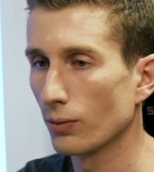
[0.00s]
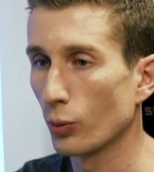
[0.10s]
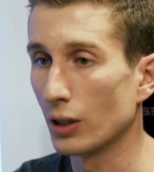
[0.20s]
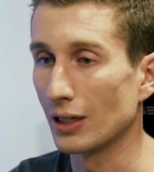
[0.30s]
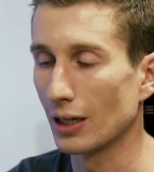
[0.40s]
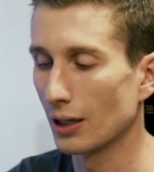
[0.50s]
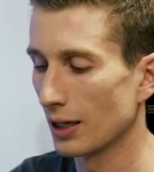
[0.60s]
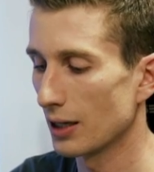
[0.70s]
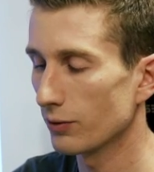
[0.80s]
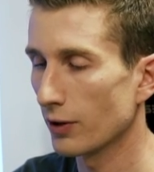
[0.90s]
We
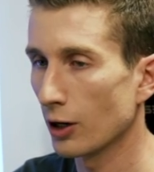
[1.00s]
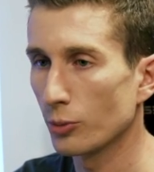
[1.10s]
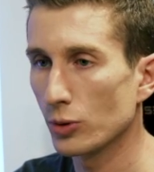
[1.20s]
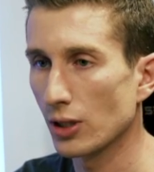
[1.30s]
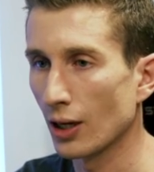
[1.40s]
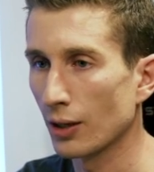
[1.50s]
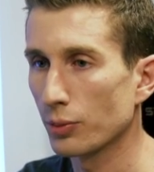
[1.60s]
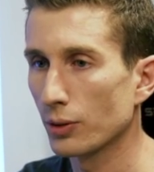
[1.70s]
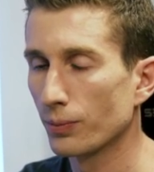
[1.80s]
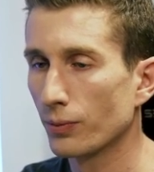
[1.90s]
declare the variable type.